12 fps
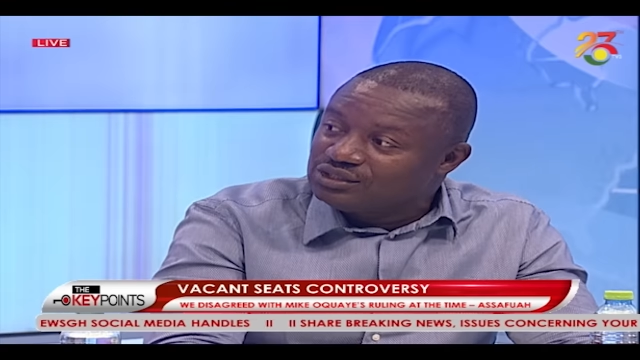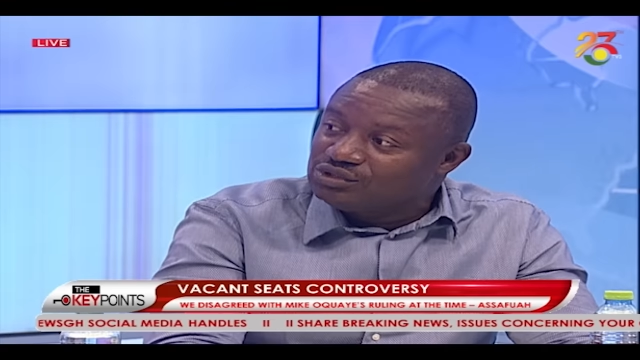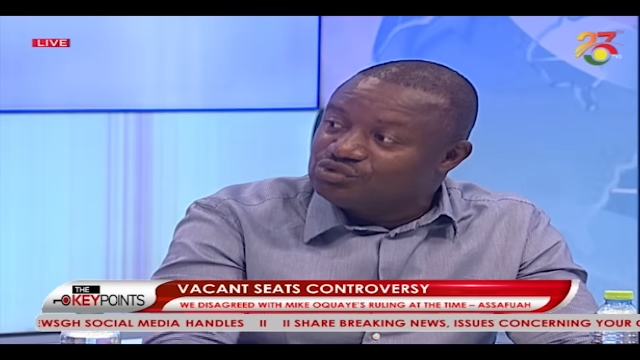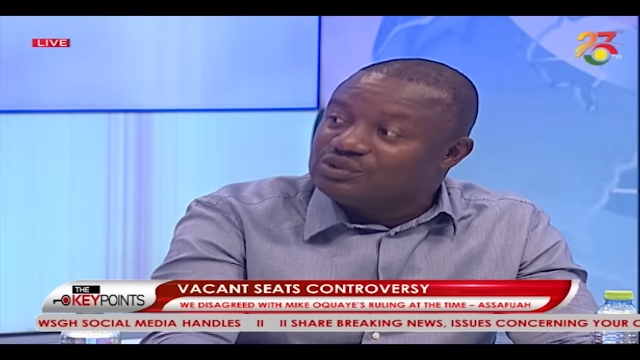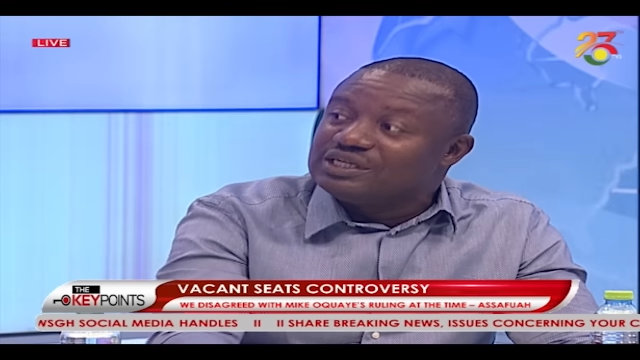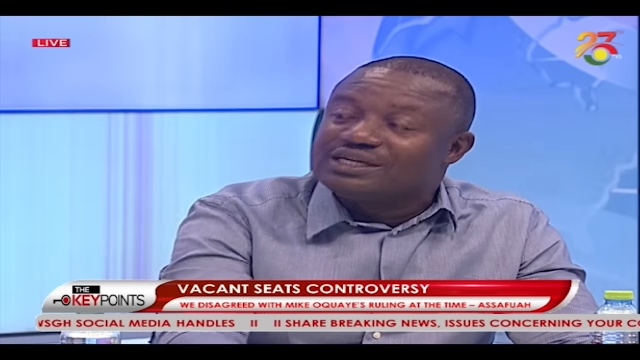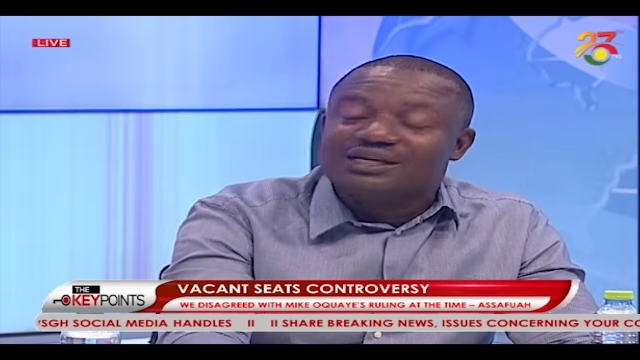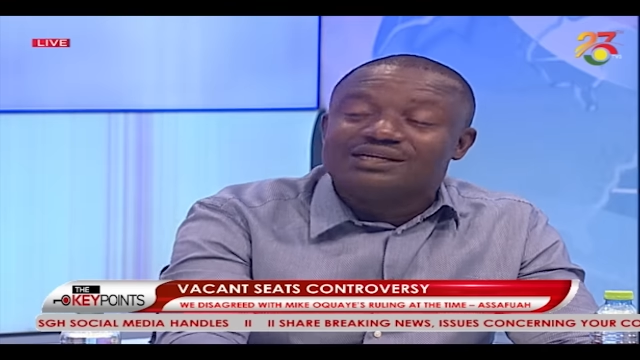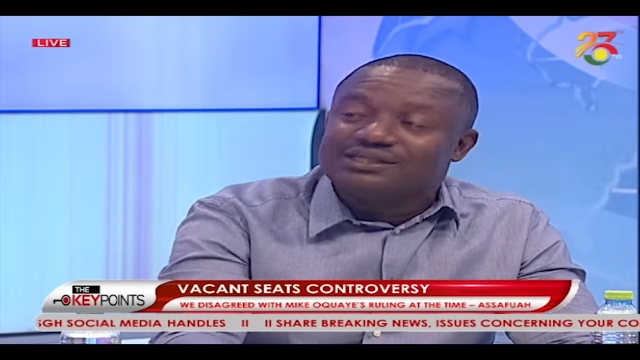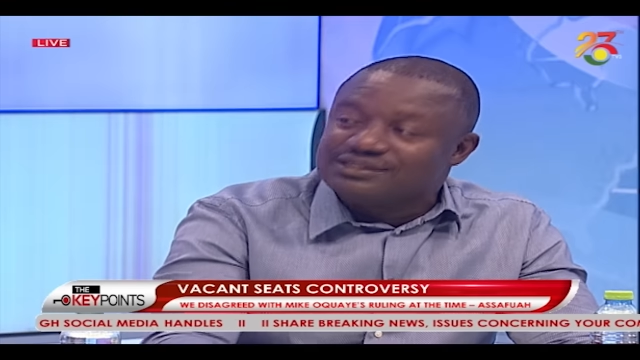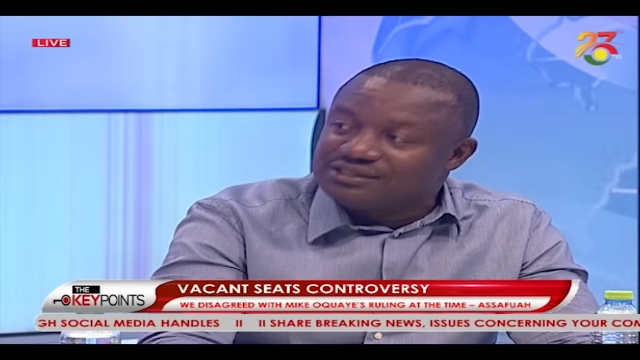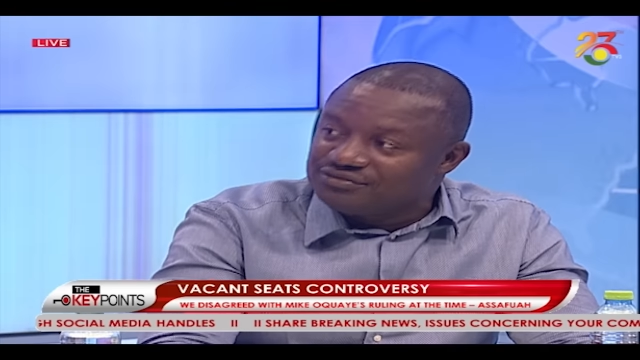to declare
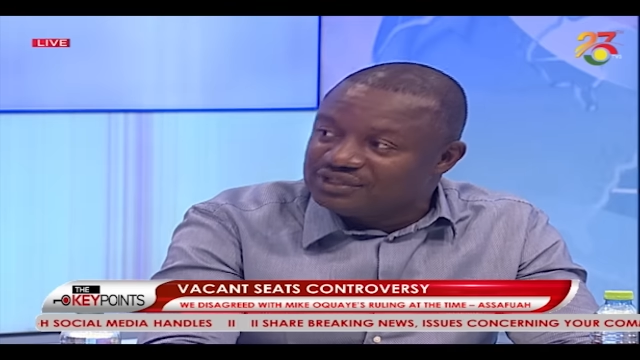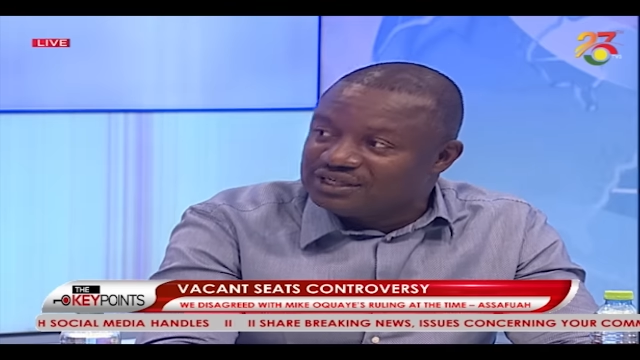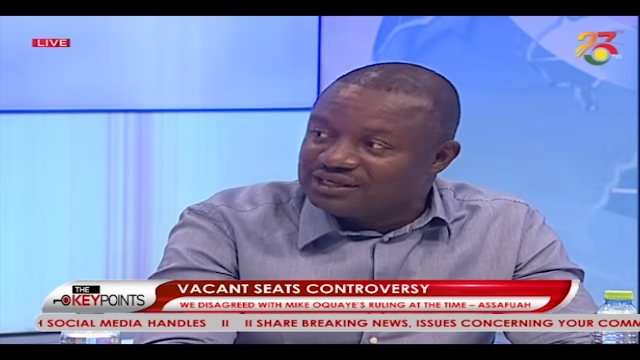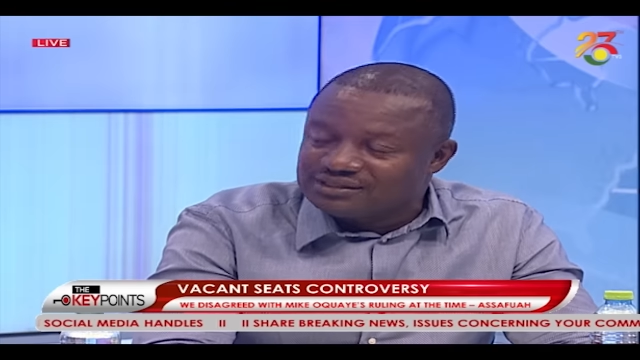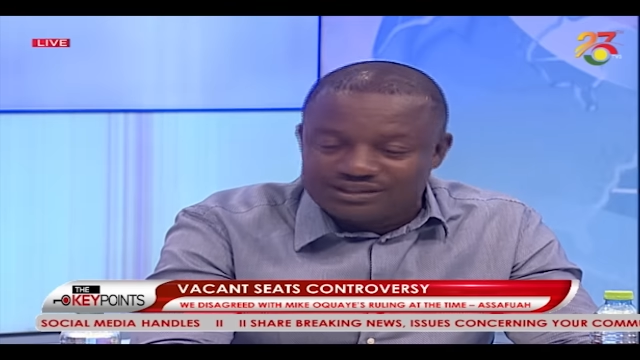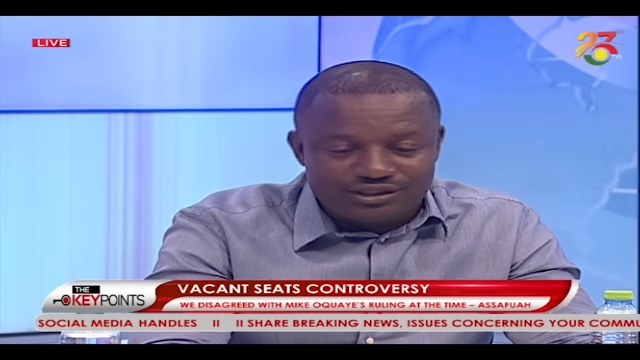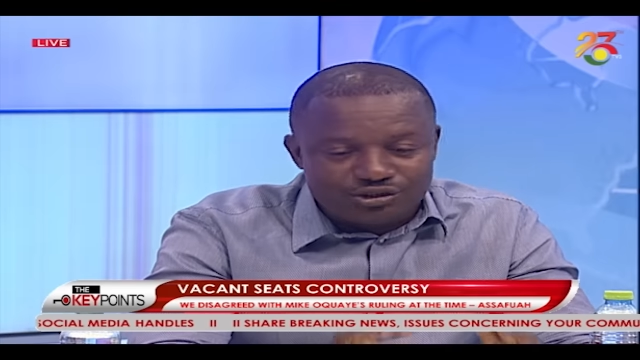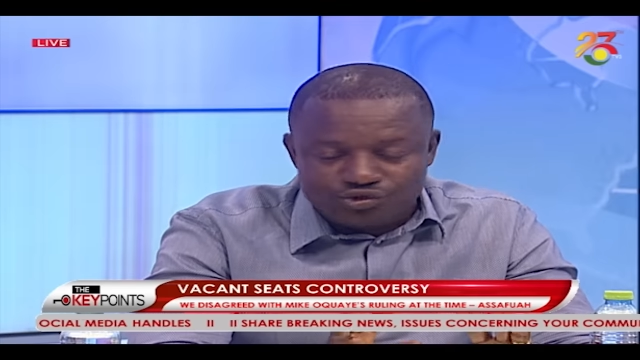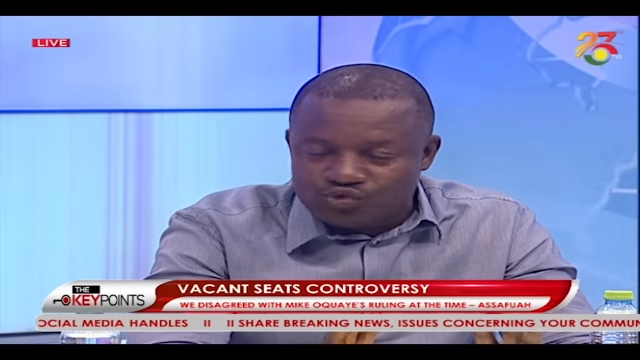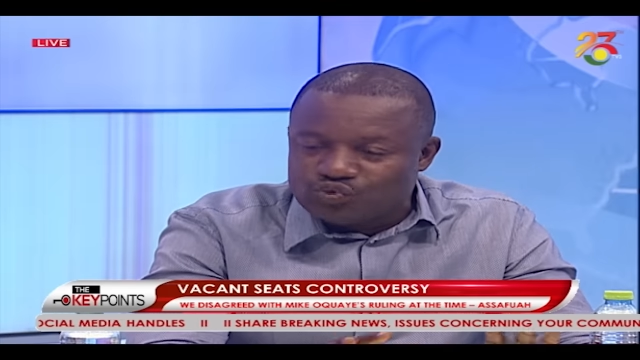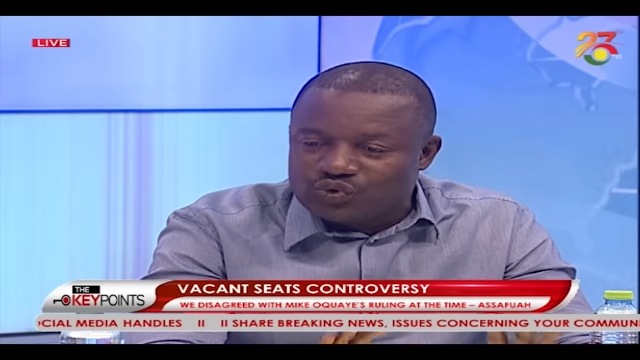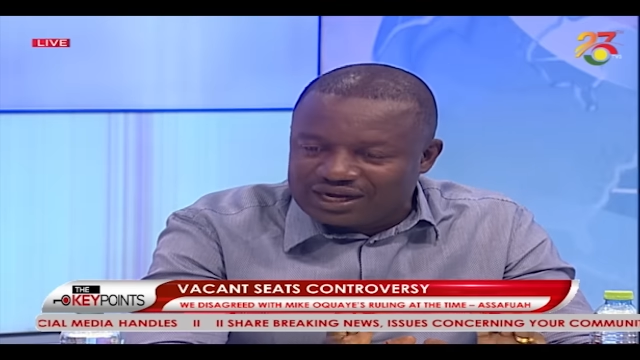the seat vacant. The
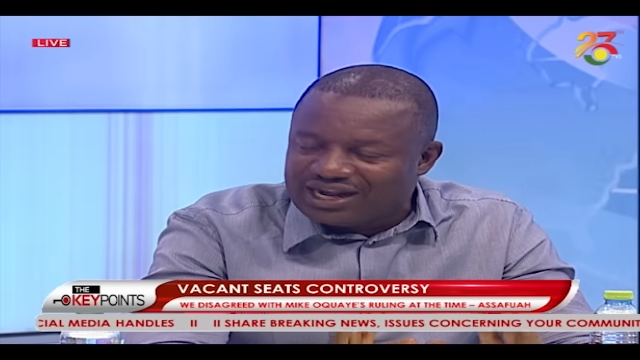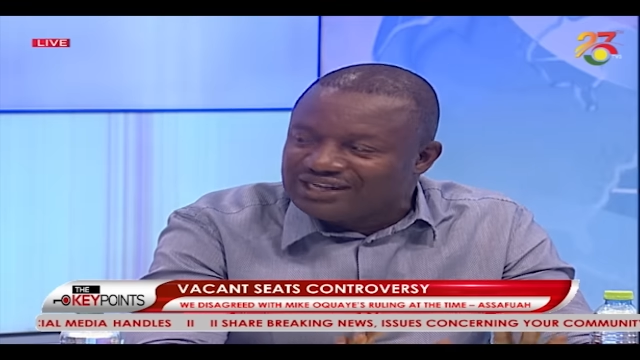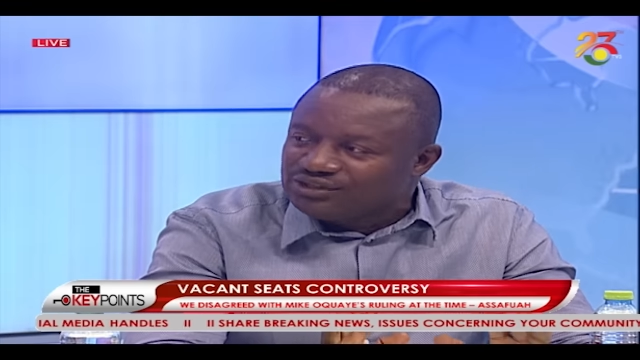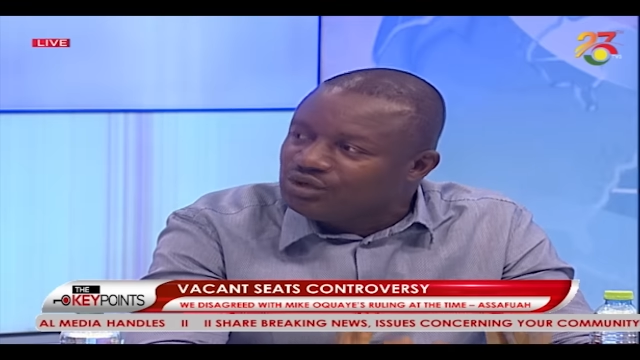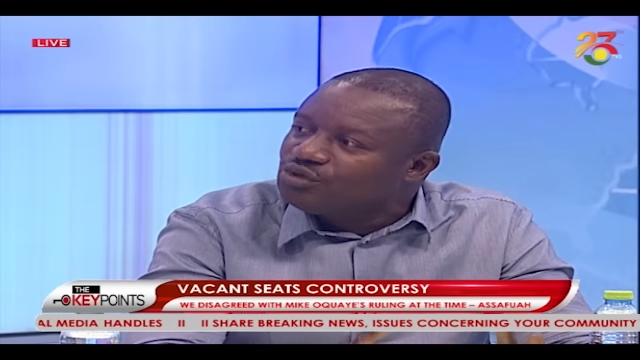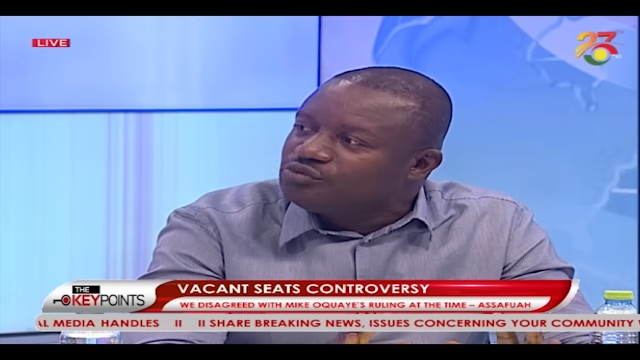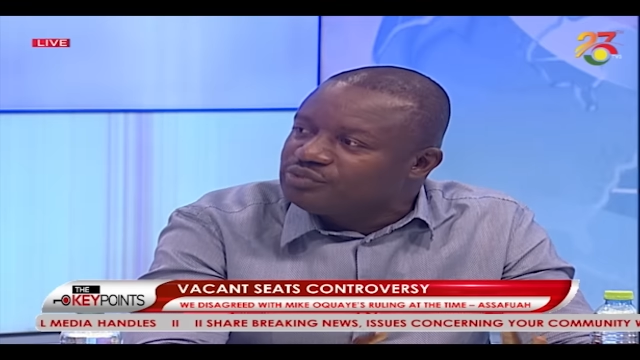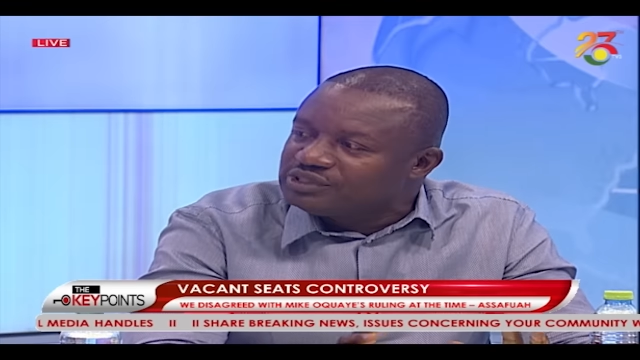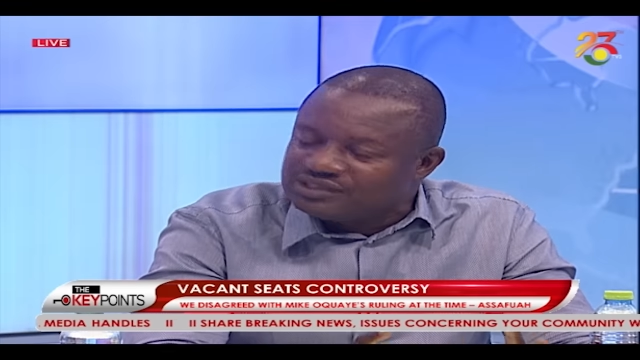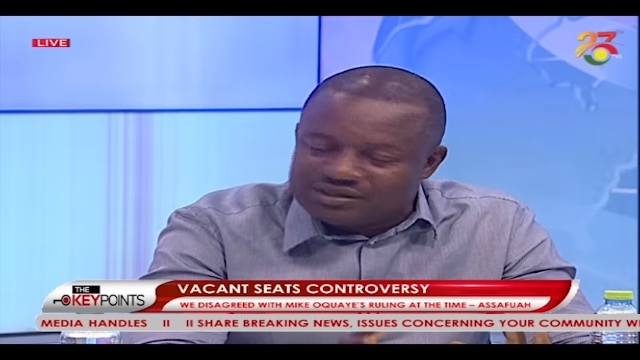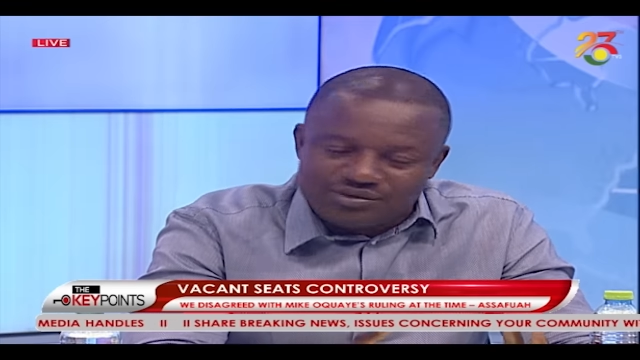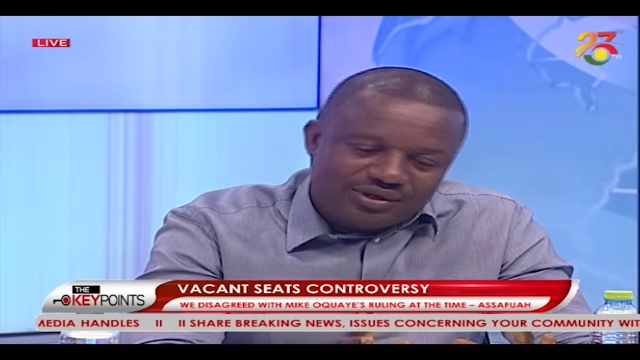two cannot be
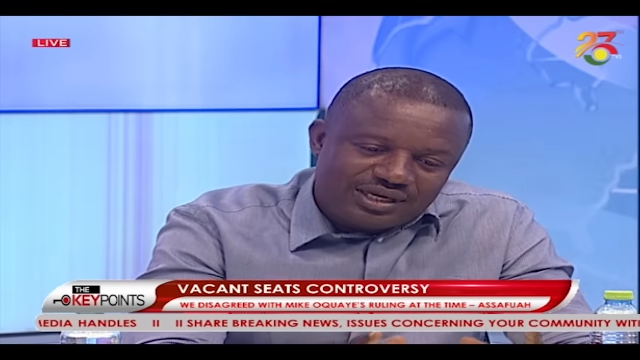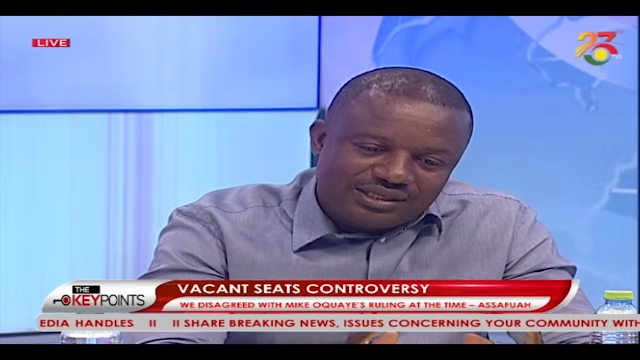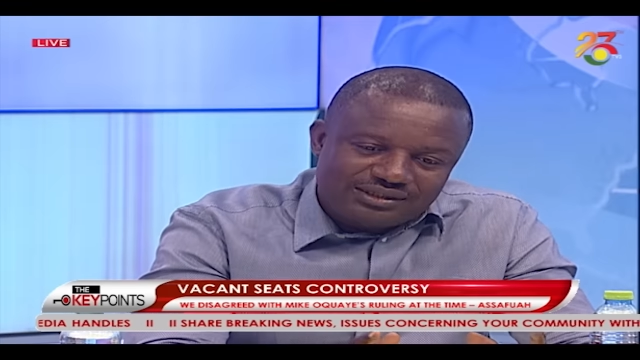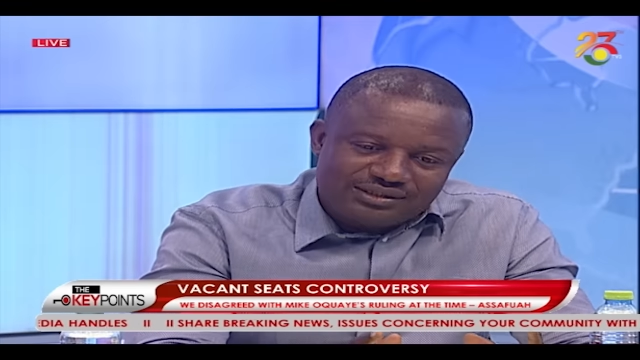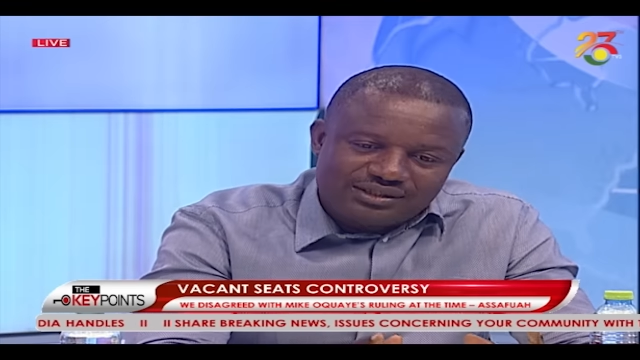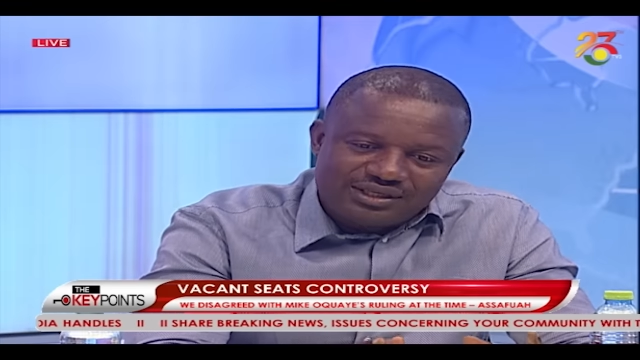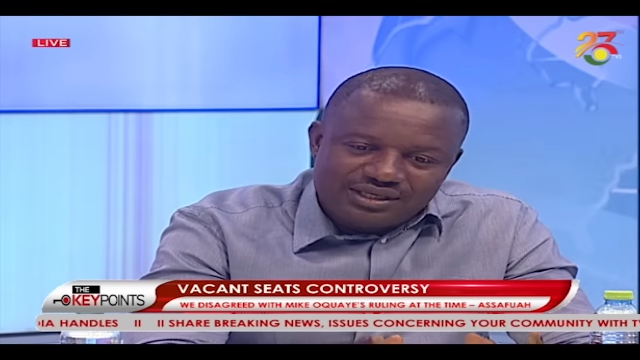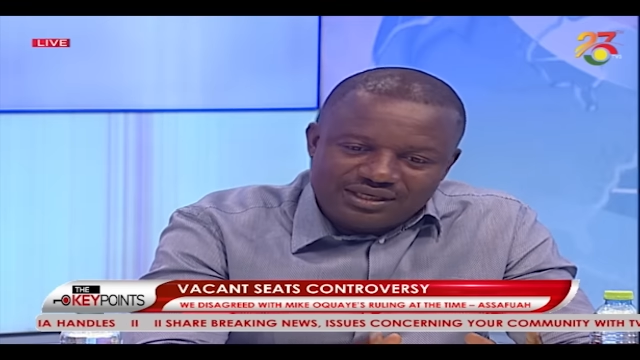synchronized,